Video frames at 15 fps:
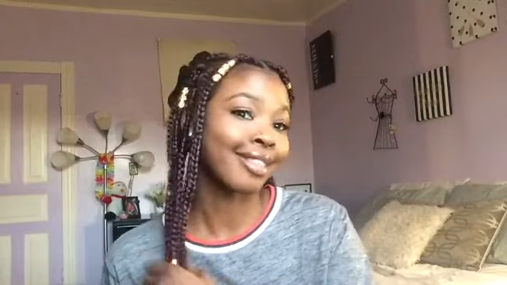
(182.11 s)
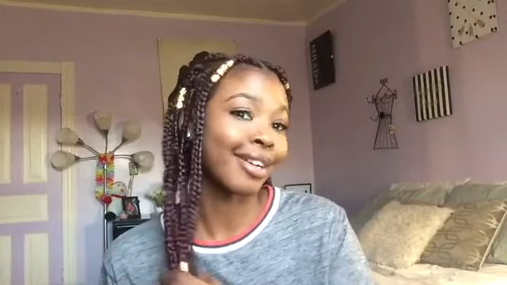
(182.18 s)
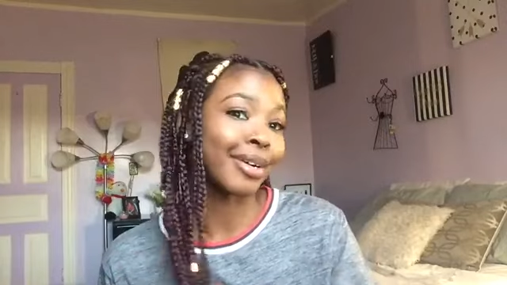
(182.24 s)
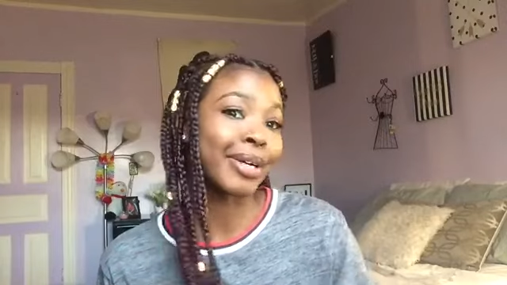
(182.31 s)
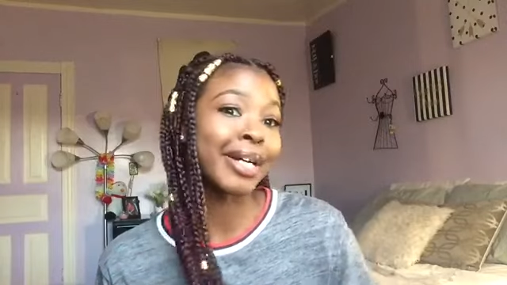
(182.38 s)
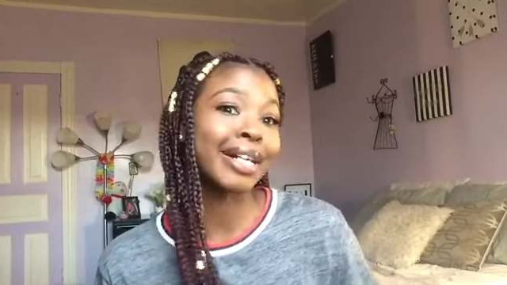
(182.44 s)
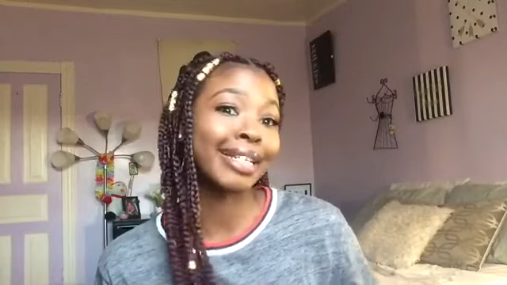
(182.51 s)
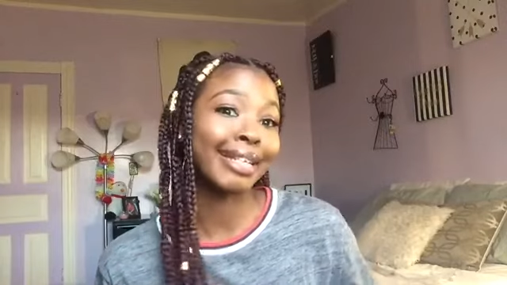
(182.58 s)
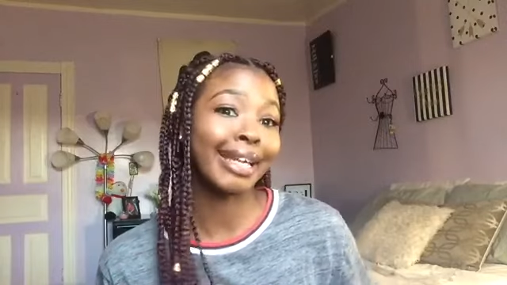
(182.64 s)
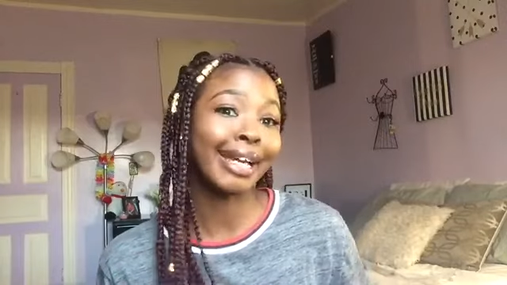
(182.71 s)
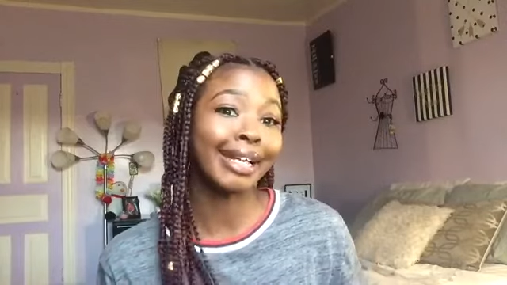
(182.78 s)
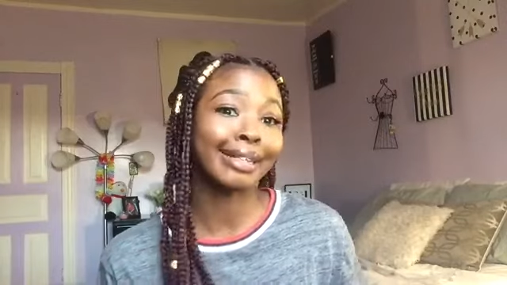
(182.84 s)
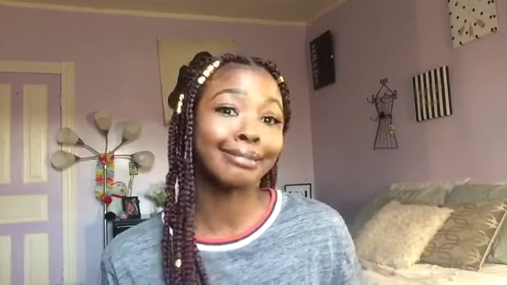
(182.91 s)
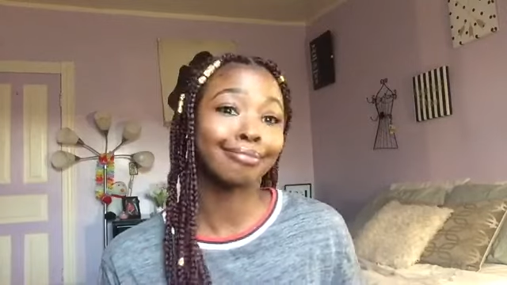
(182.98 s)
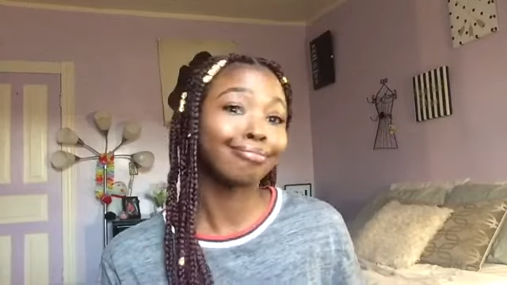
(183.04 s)
So
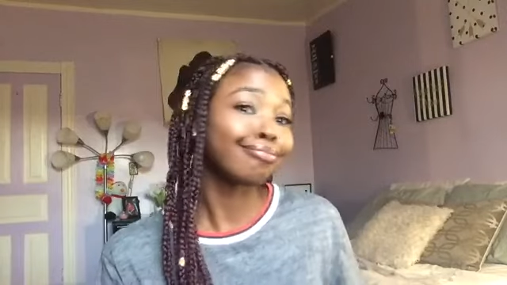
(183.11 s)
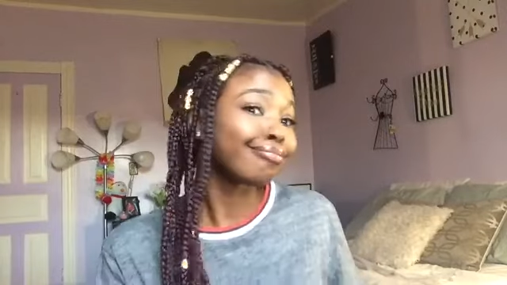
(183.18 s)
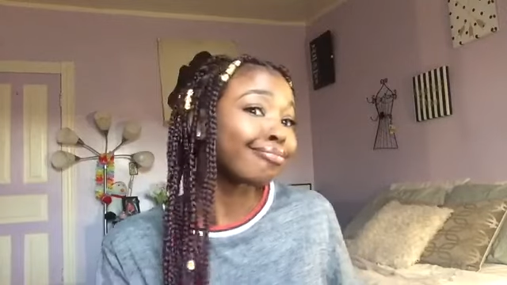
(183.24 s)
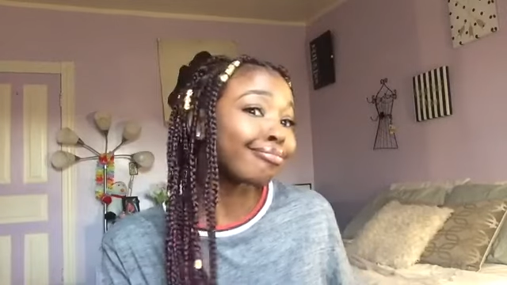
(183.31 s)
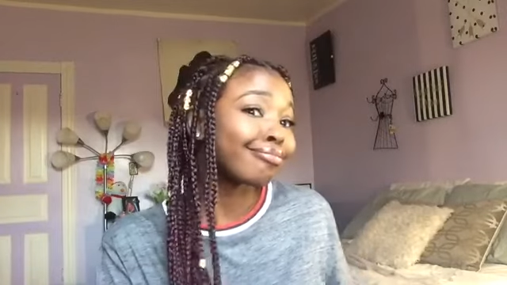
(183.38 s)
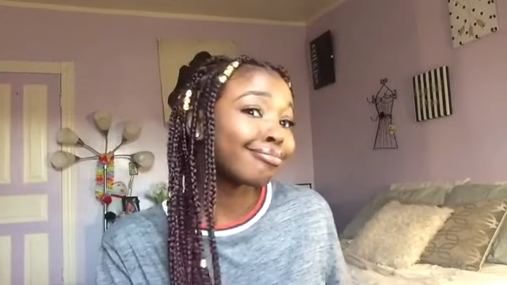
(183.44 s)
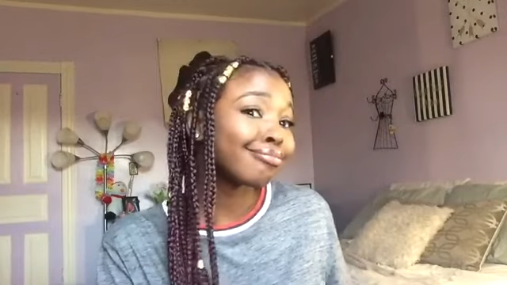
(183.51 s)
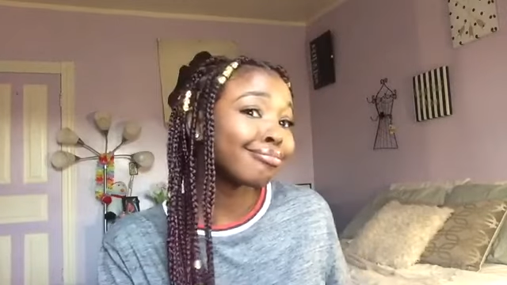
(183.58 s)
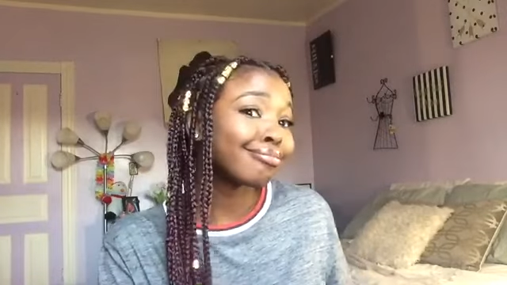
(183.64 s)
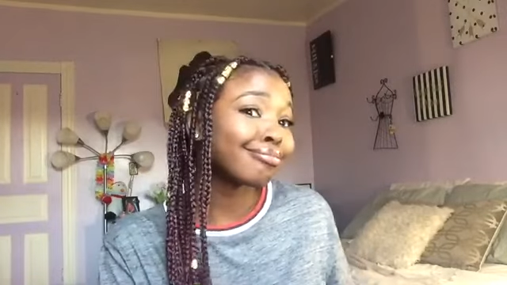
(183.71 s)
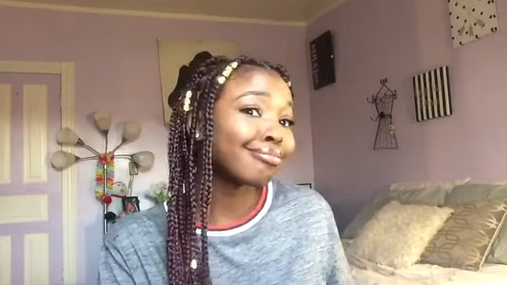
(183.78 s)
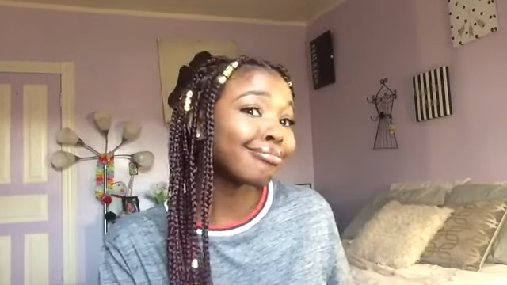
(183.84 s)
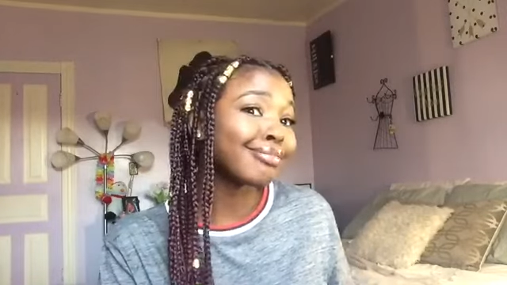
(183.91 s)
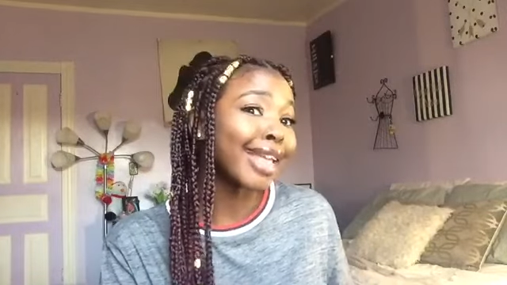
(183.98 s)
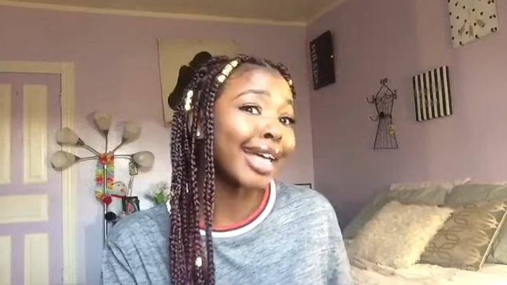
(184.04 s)
yeah,
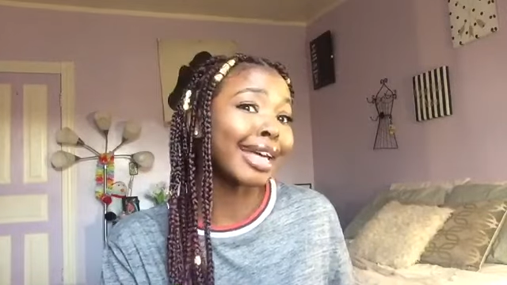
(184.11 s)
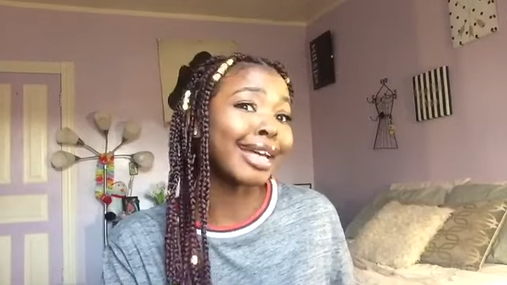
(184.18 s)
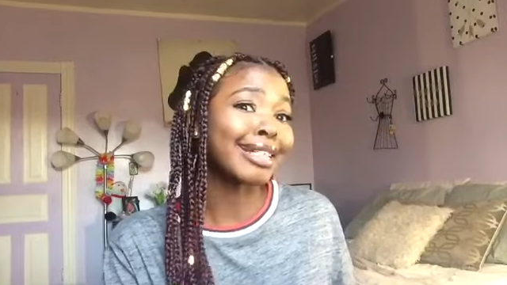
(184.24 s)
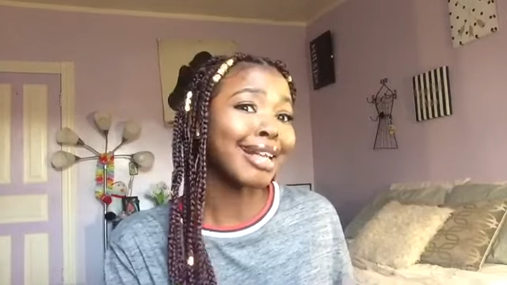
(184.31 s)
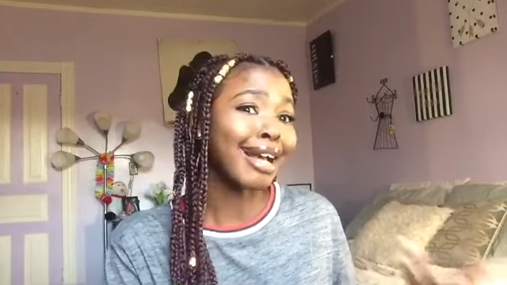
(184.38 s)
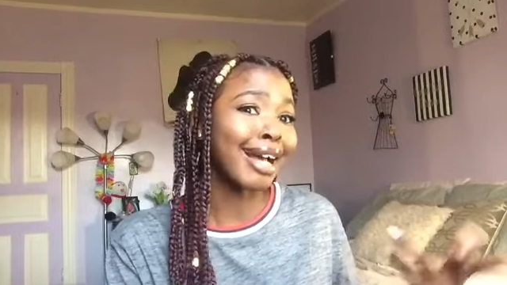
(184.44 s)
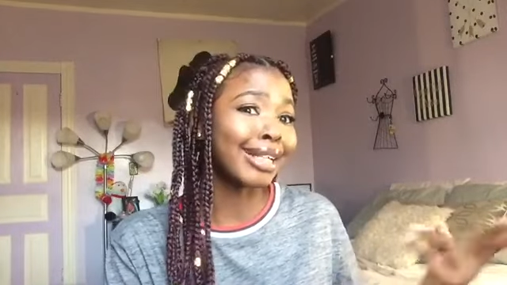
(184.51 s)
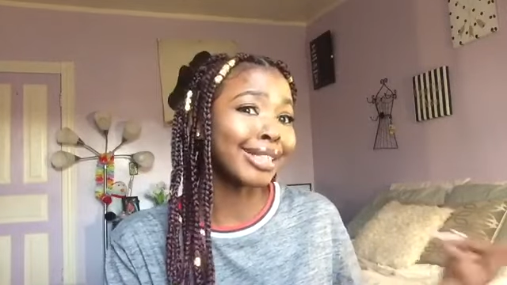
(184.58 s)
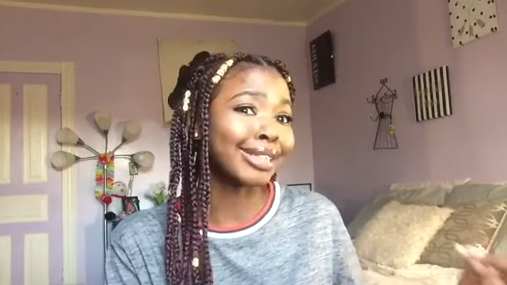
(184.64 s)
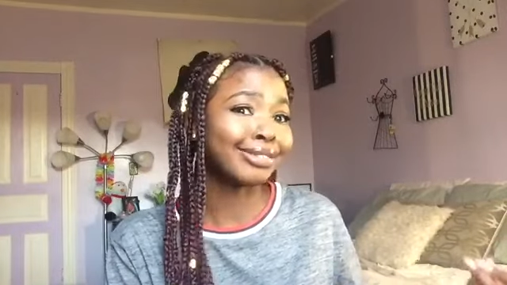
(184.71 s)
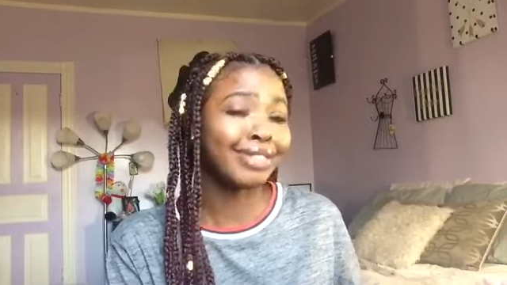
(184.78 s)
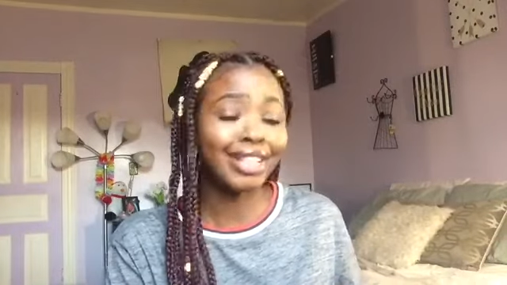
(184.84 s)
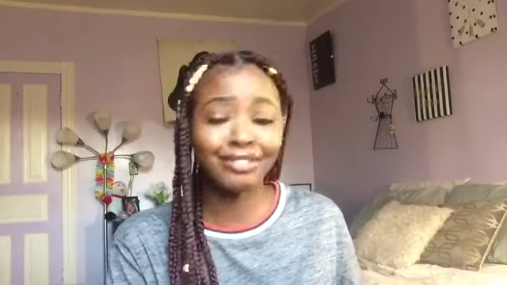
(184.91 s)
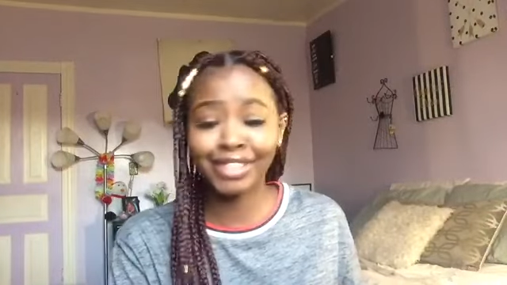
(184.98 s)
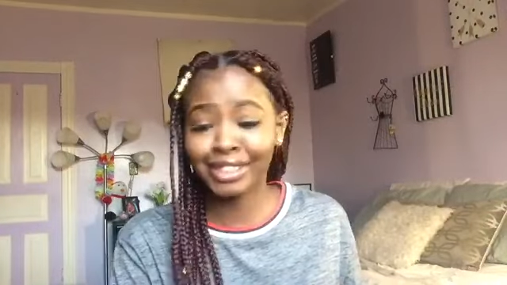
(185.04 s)
I guess I got two
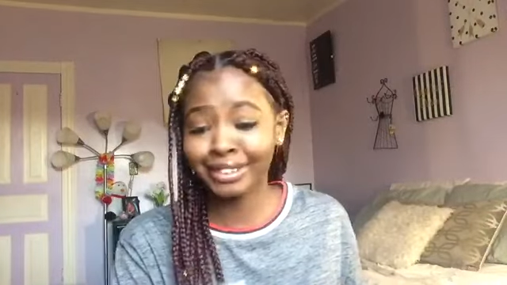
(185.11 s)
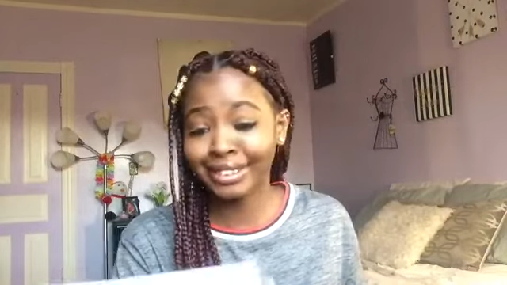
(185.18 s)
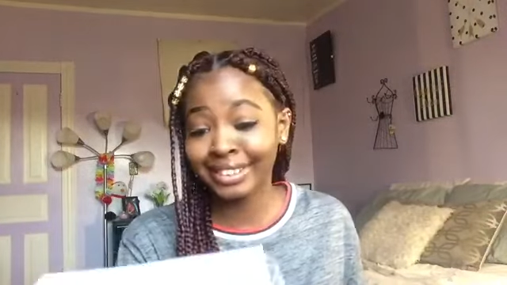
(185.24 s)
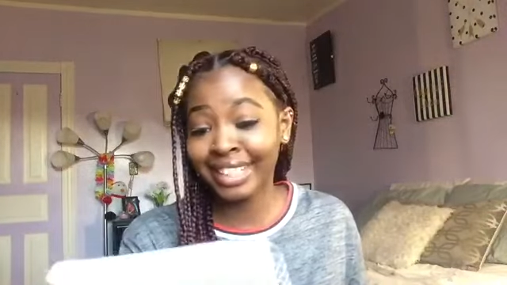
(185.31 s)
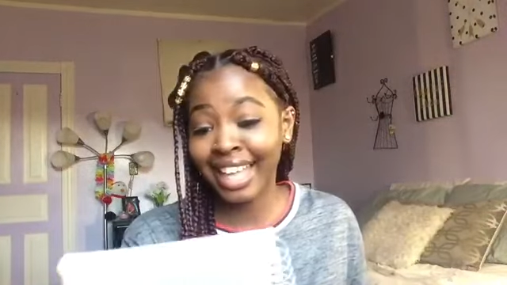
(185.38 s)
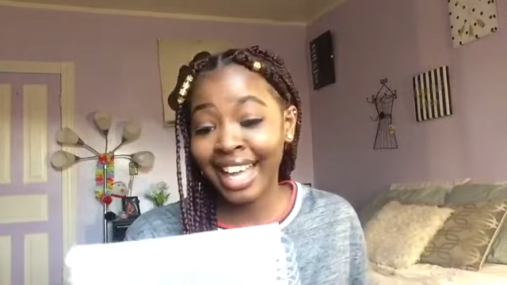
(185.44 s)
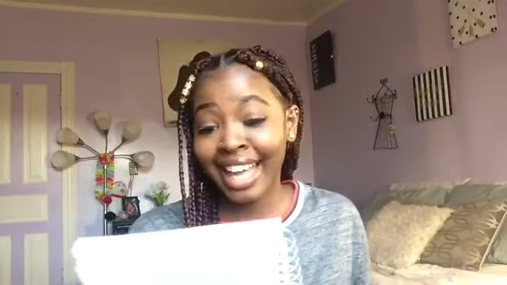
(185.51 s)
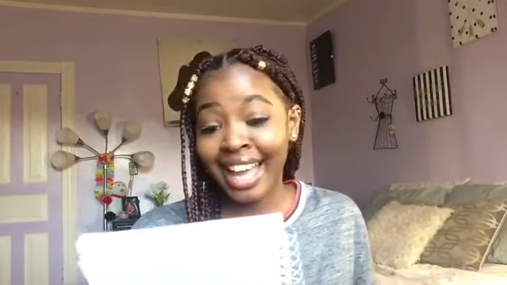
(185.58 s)
favorites.